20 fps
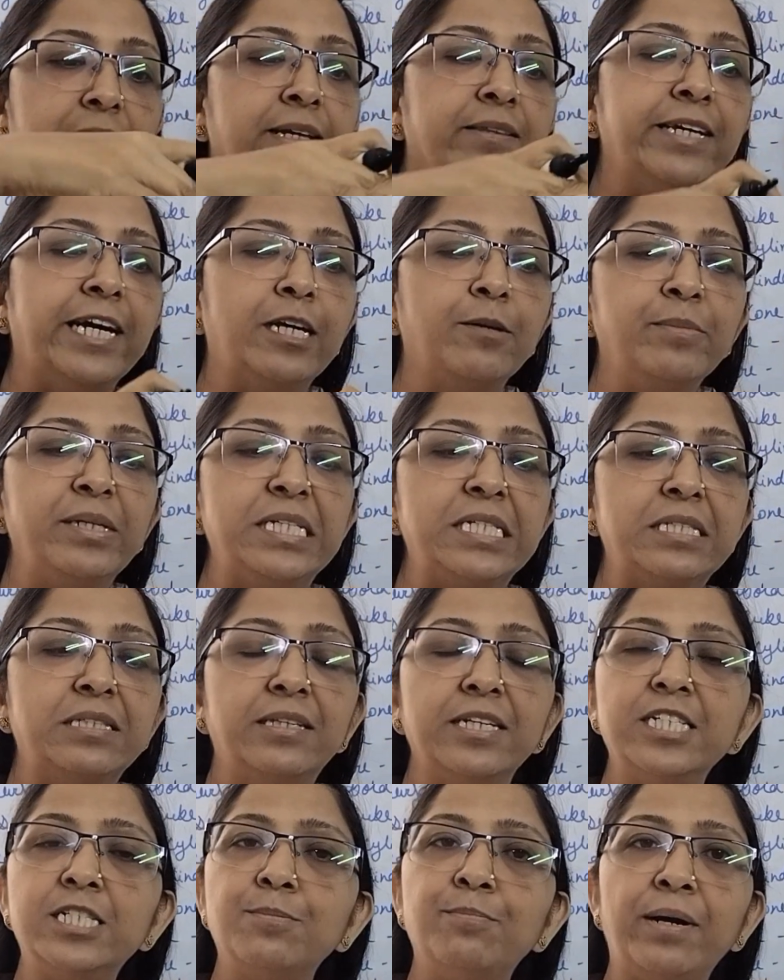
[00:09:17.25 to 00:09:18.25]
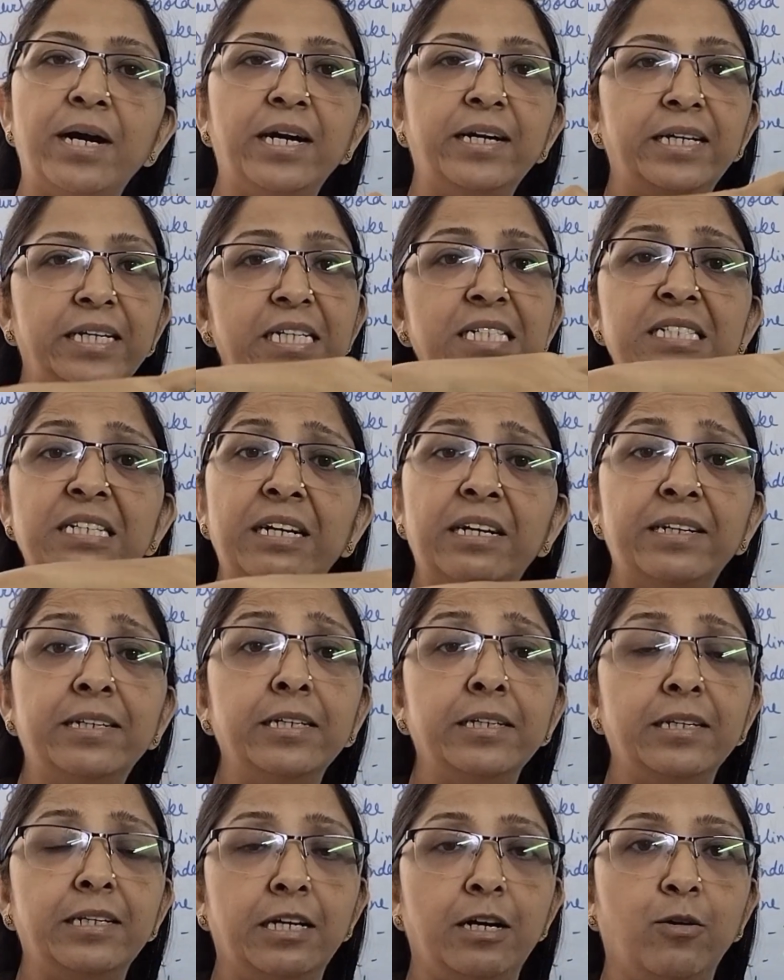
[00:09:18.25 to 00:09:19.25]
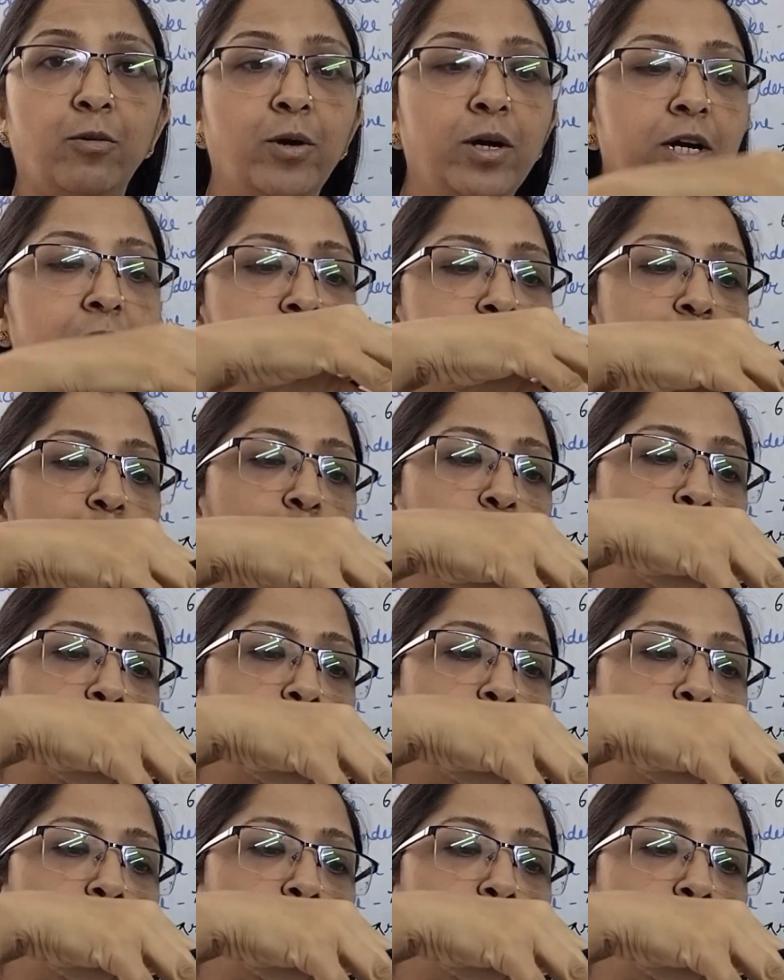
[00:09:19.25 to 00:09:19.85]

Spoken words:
that means this part is hidden now. So